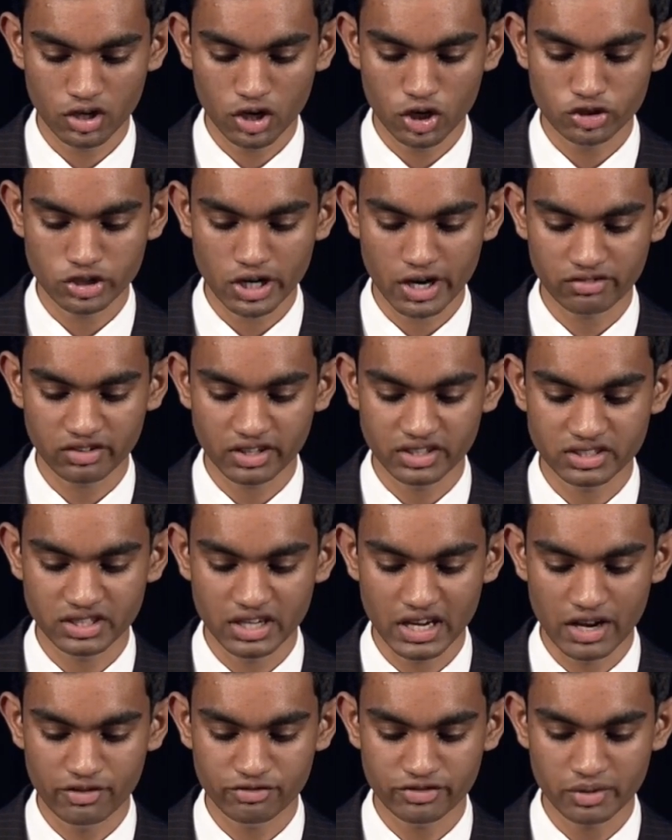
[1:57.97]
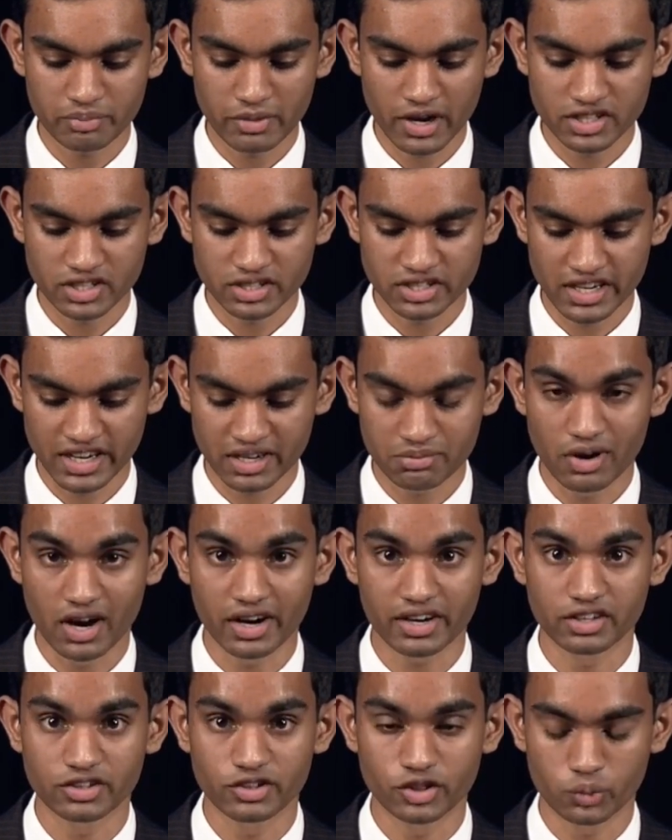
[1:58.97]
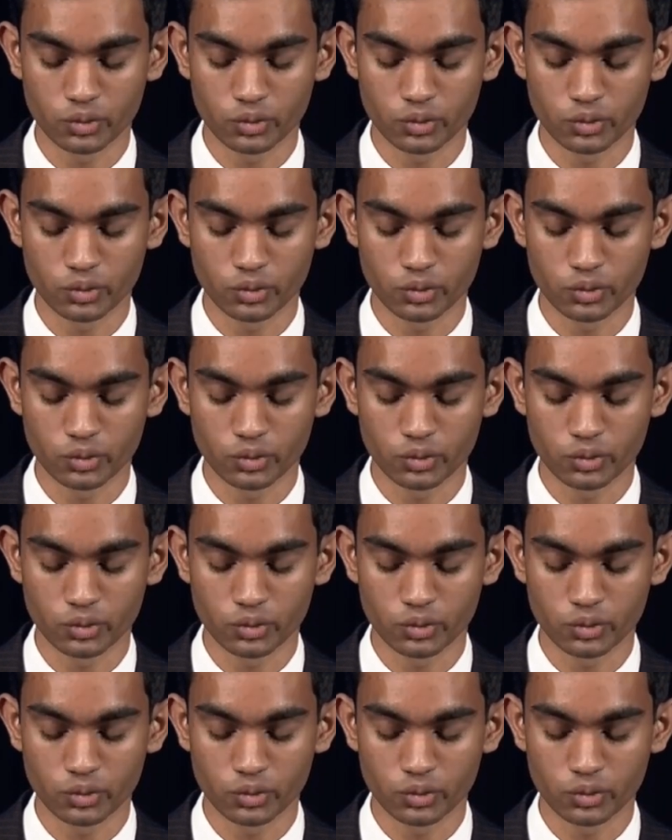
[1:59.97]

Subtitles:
traveling to every major tech market in the